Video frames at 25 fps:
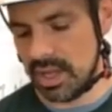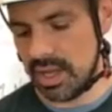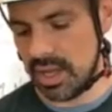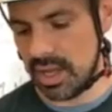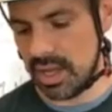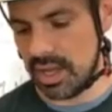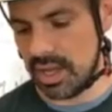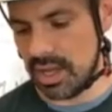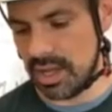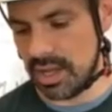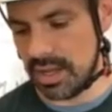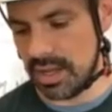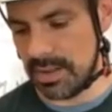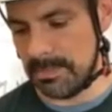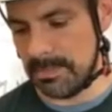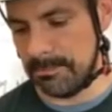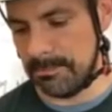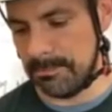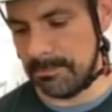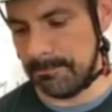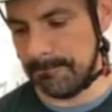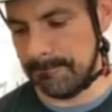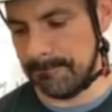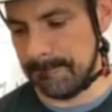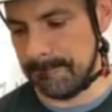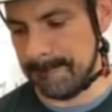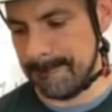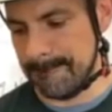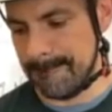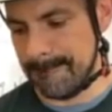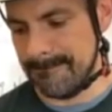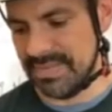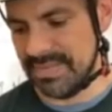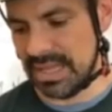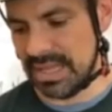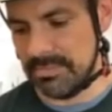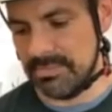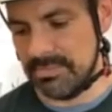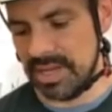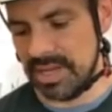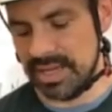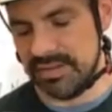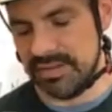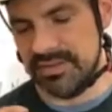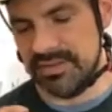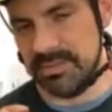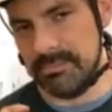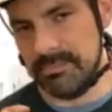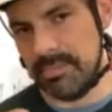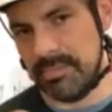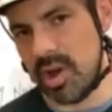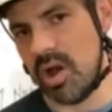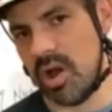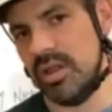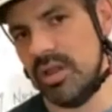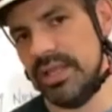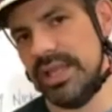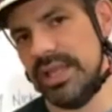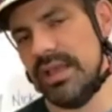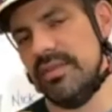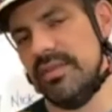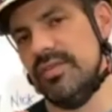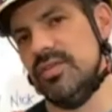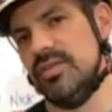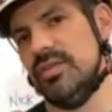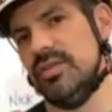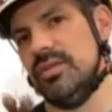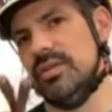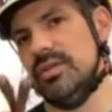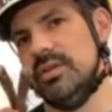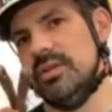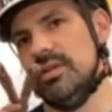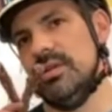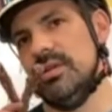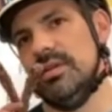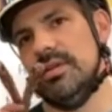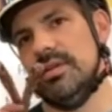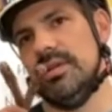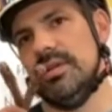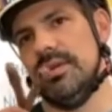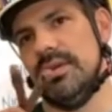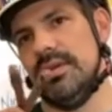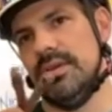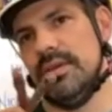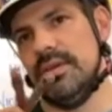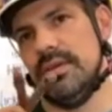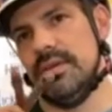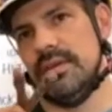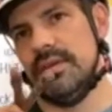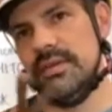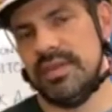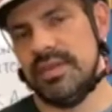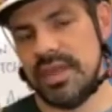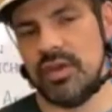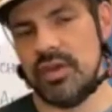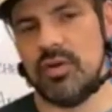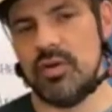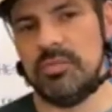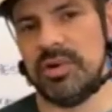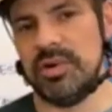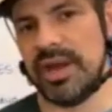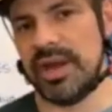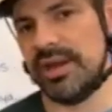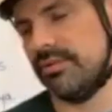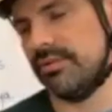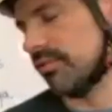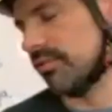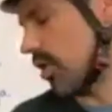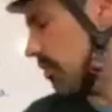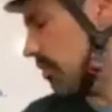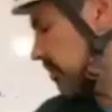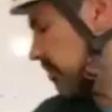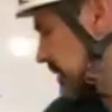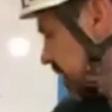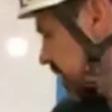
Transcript: Um, but it's a polyester single braid rope.